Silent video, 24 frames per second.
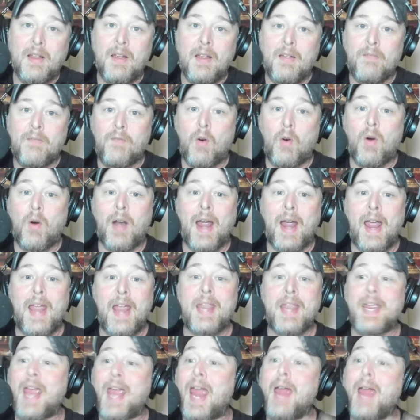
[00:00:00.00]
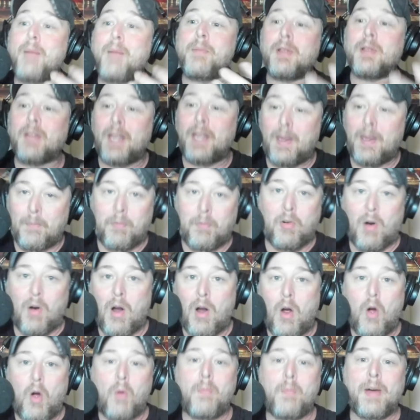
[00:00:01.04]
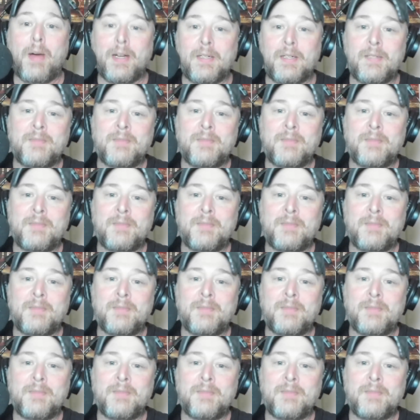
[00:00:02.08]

for a gambling probe.